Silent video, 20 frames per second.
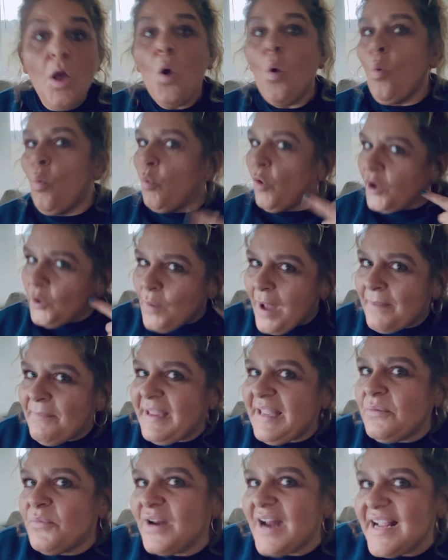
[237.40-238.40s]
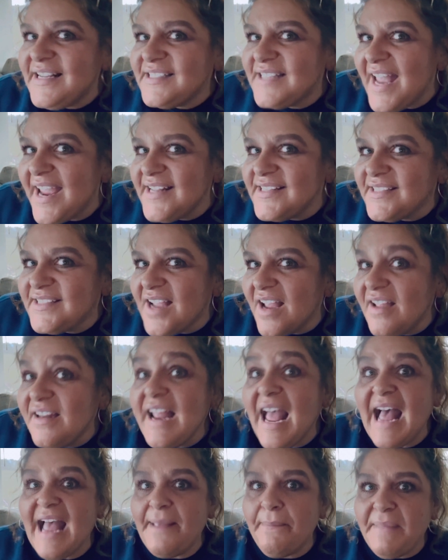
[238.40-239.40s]
What do I mean when I say it's done?
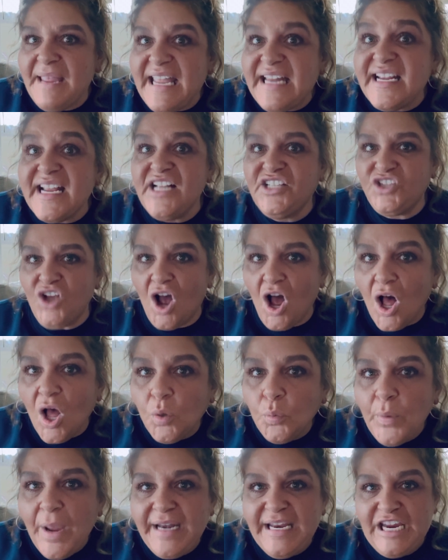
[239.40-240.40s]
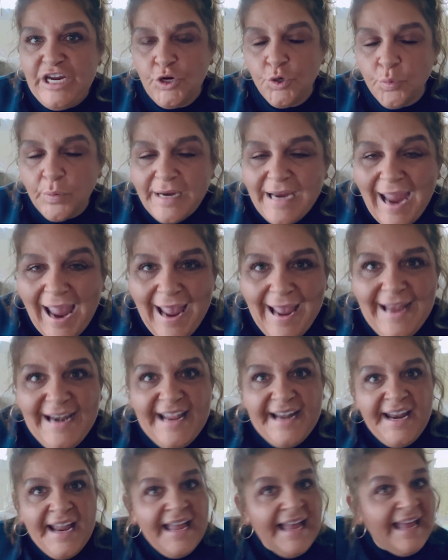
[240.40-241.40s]
I mean, it's already created